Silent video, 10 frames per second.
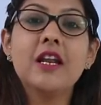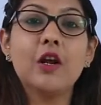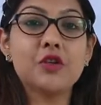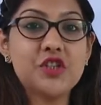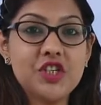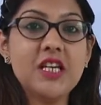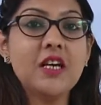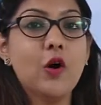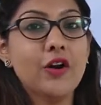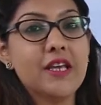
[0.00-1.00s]
Now,
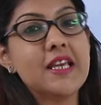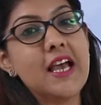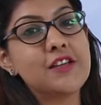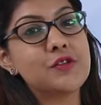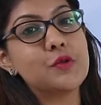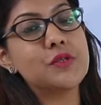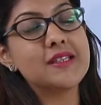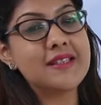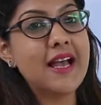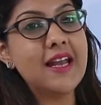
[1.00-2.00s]
she or he has to
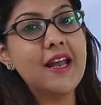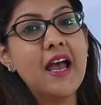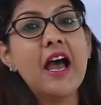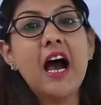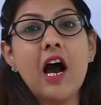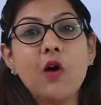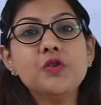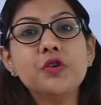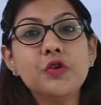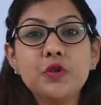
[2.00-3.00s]
decide how
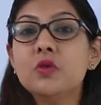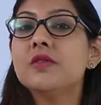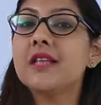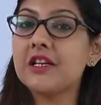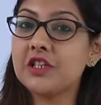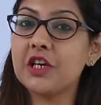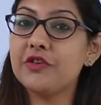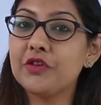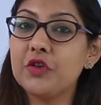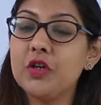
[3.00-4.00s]
to use that
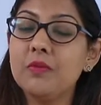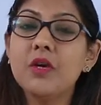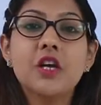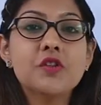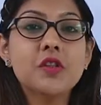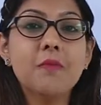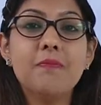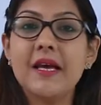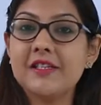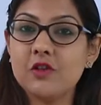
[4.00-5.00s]
curriculum to the
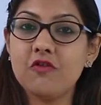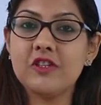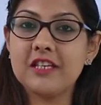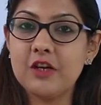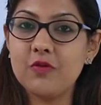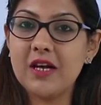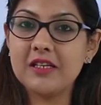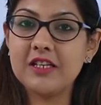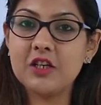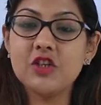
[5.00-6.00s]
best of its
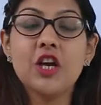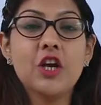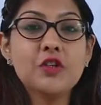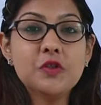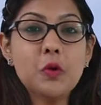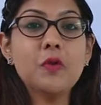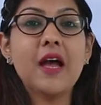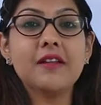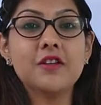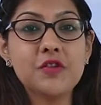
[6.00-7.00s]
advantage so
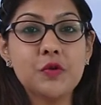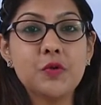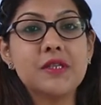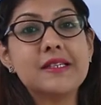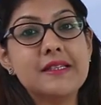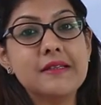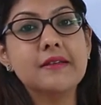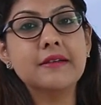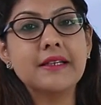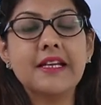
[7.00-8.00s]
that the students
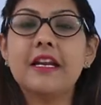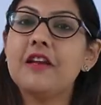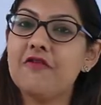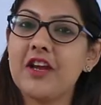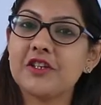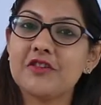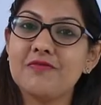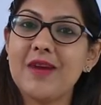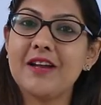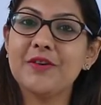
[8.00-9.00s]
learn in an effective
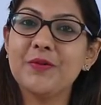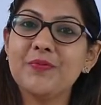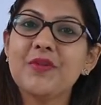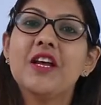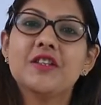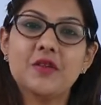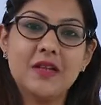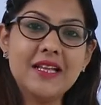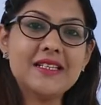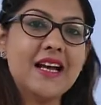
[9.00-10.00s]
manner. So,
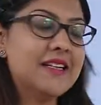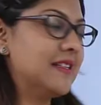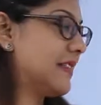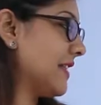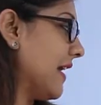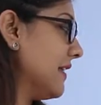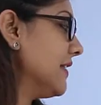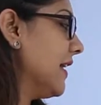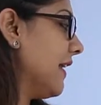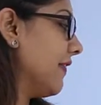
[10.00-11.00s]
let's understand
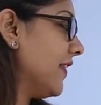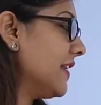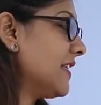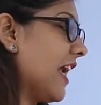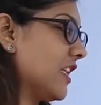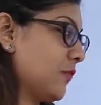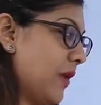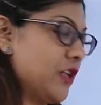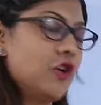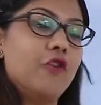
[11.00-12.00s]
this
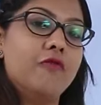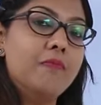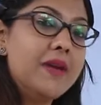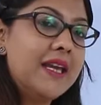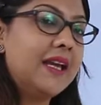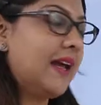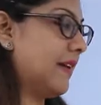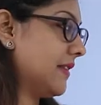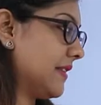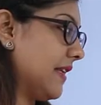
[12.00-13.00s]
aspect of being an
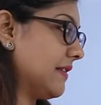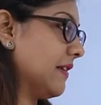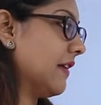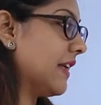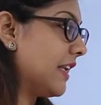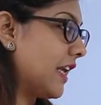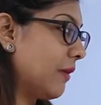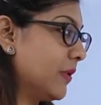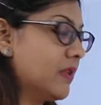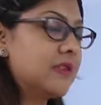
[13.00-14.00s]
assessor
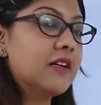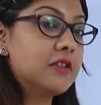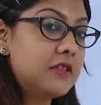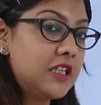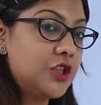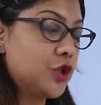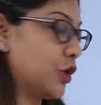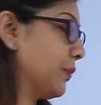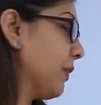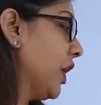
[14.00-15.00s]
enables a
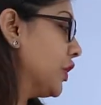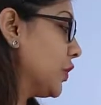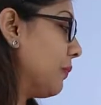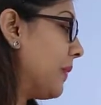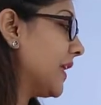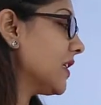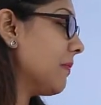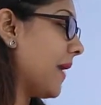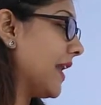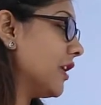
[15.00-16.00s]
teacher to better
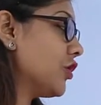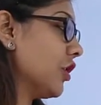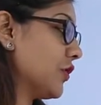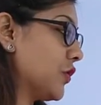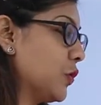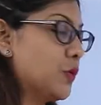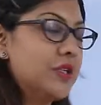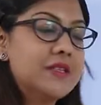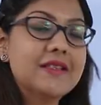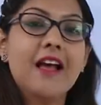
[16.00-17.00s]
manage a
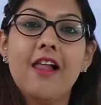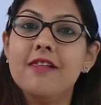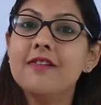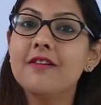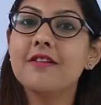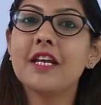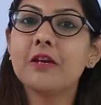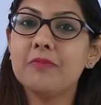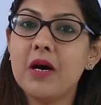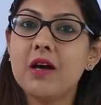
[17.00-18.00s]
student's
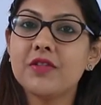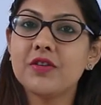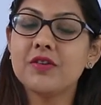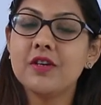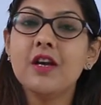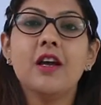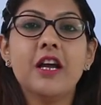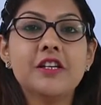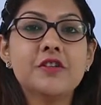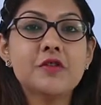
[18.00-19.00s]
learning path.
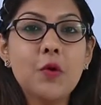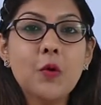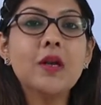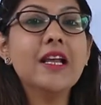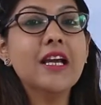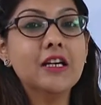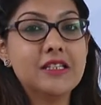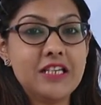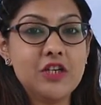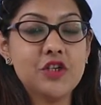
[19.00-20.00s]
It is only a
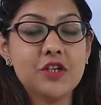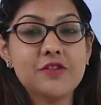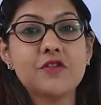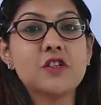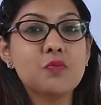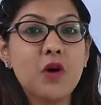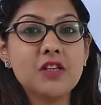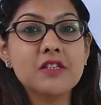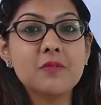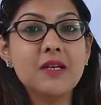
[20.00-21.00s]
teacher's
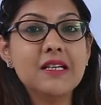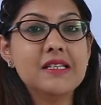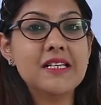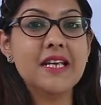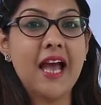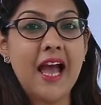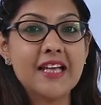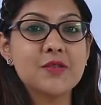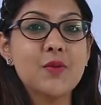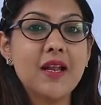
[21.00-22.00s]
responsibility
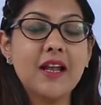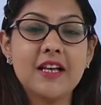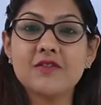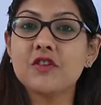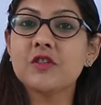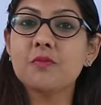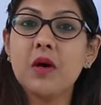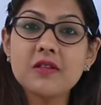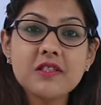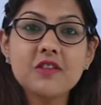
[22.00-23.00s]
as well as
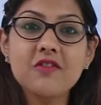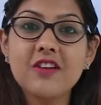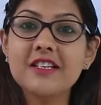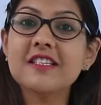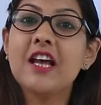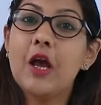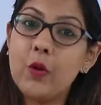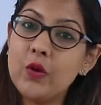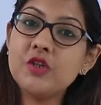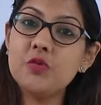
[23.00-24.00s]
responsiveness
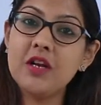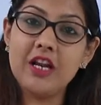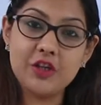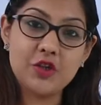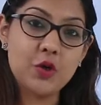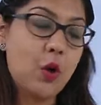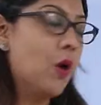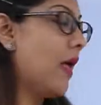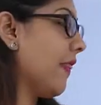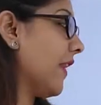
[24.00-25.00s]
which will ensure
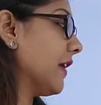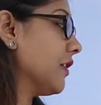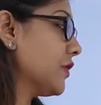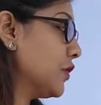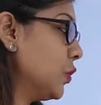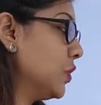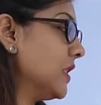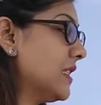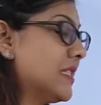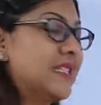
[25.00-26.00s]
that a
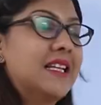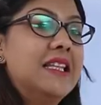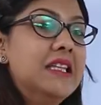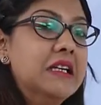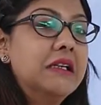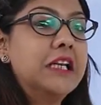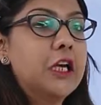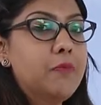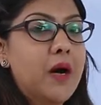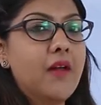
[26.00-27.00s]
student's
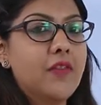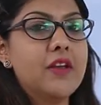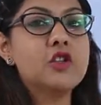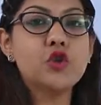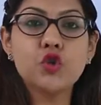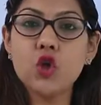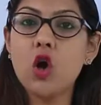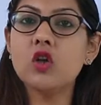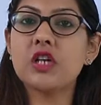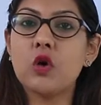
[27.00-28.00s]
learning path is
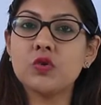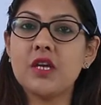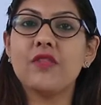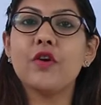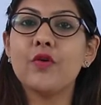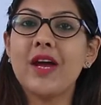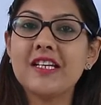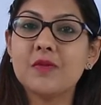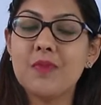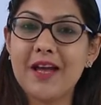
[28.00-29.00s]
chalked out in the
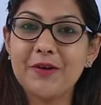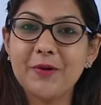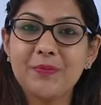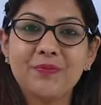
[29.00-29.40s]
right manner.